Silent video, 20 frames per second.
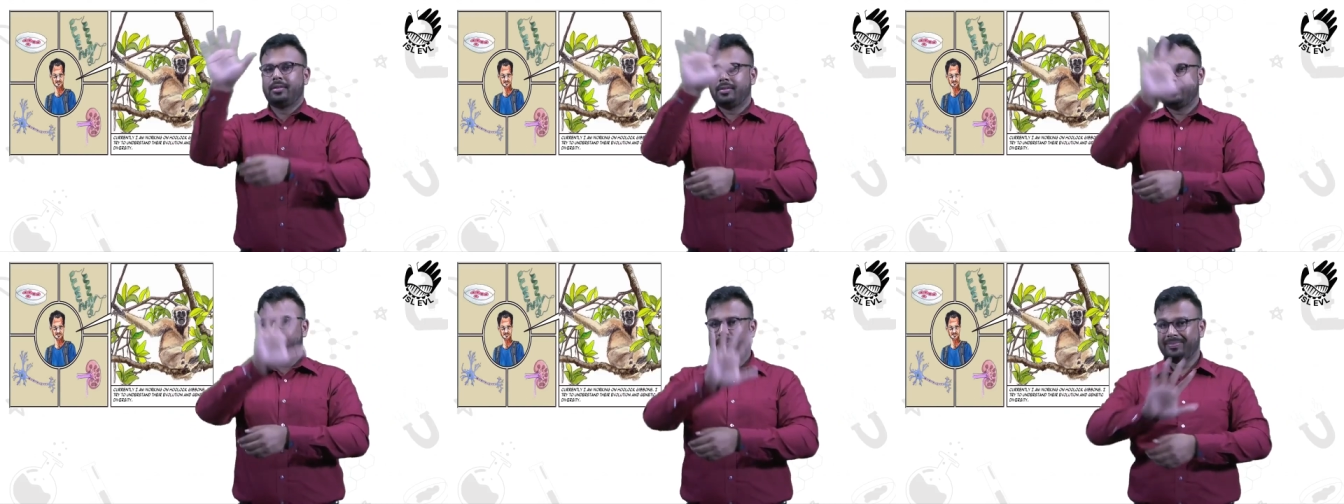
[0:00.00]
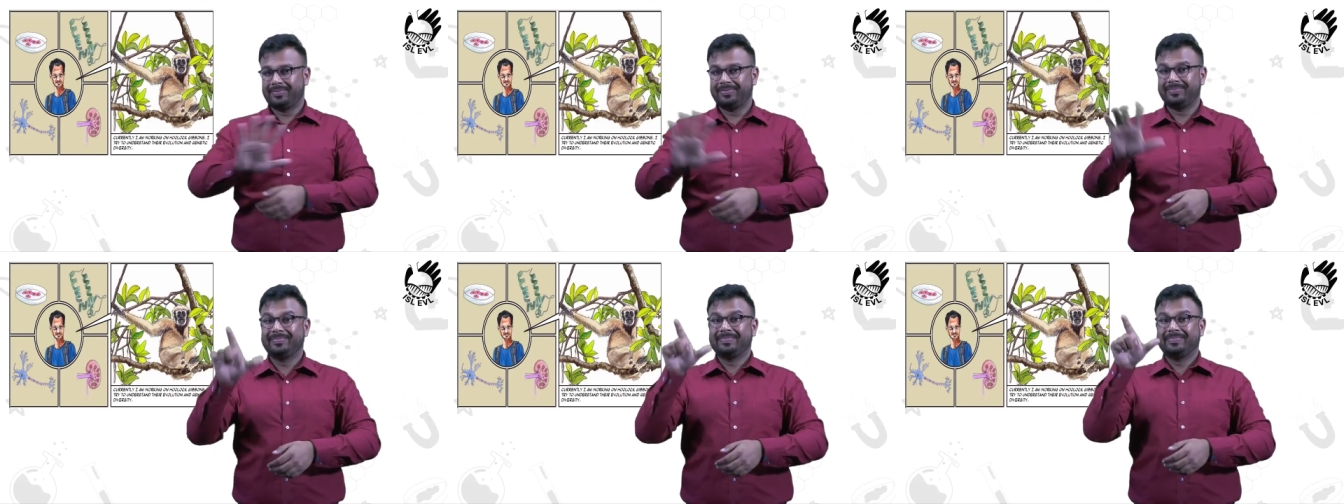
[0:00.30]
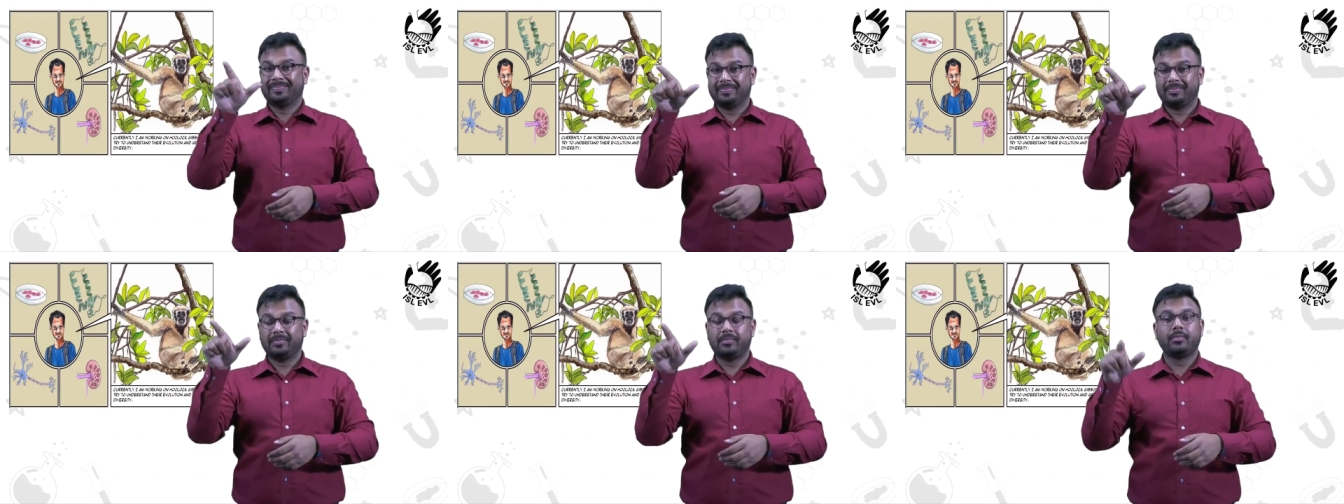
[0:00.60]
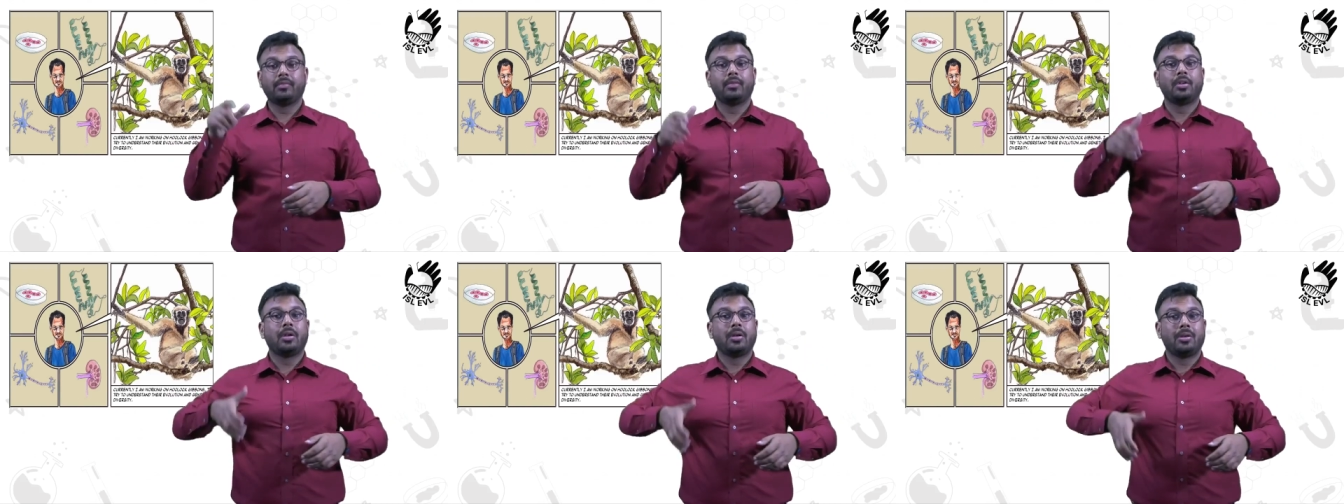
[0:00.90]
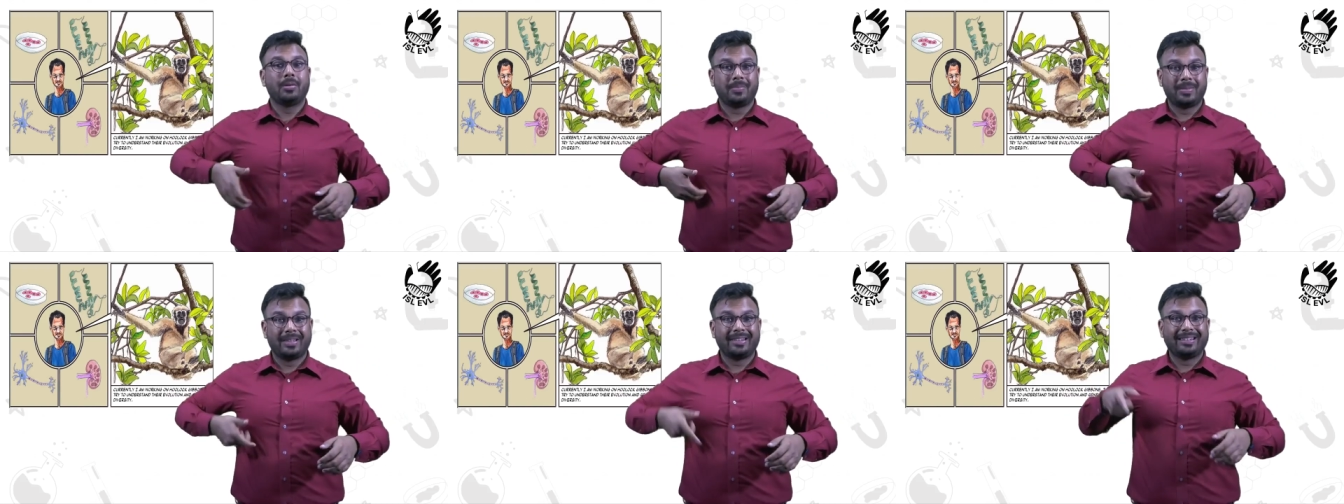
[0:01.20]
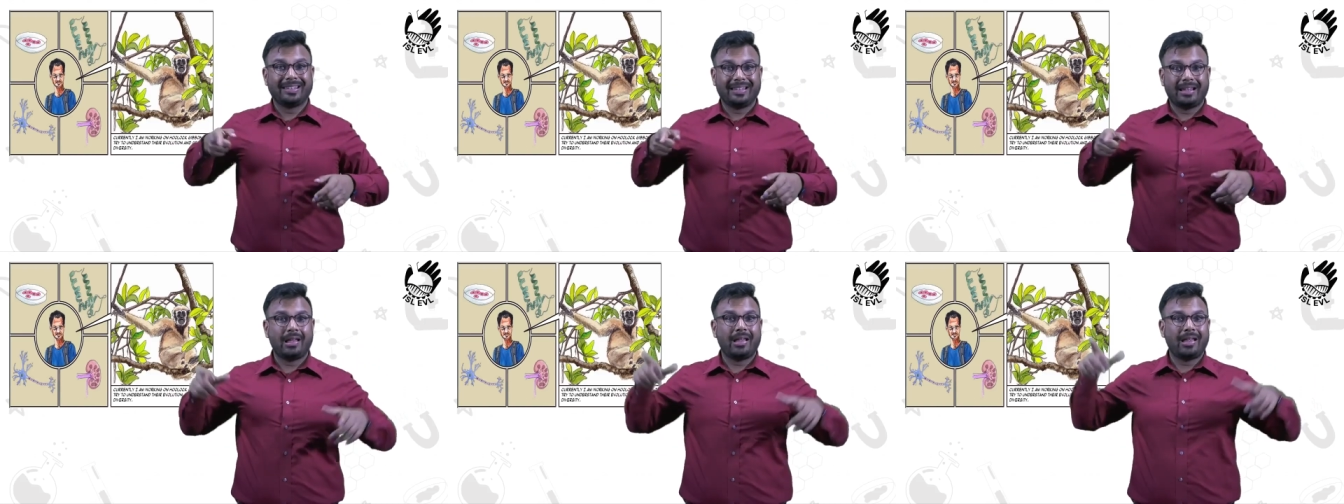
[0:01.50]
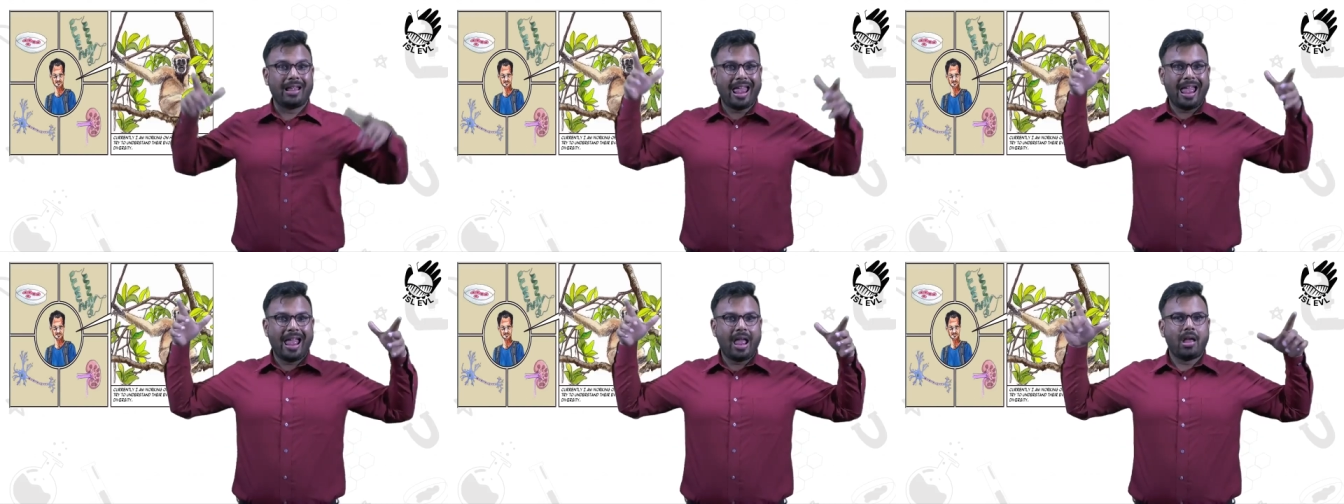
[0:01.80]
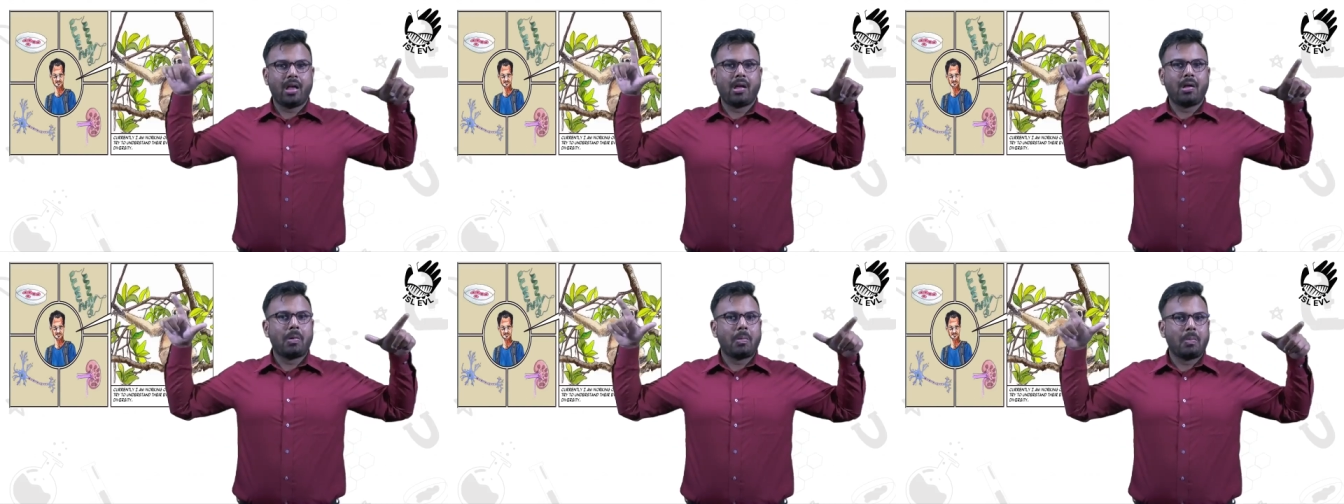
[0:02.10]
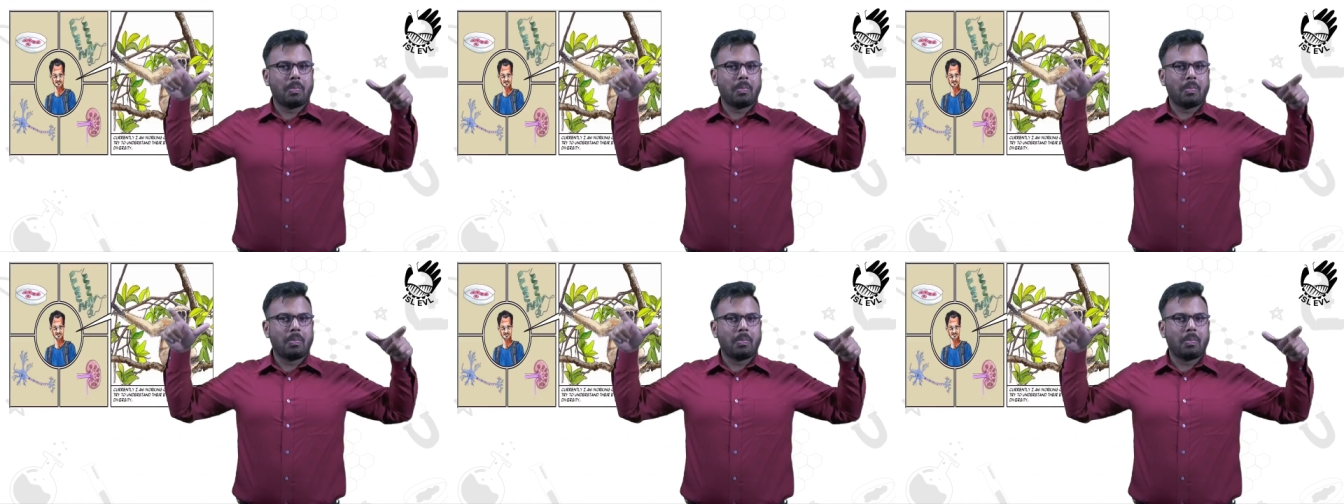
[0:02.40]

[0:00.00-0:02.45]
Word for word: only in the northeast of India.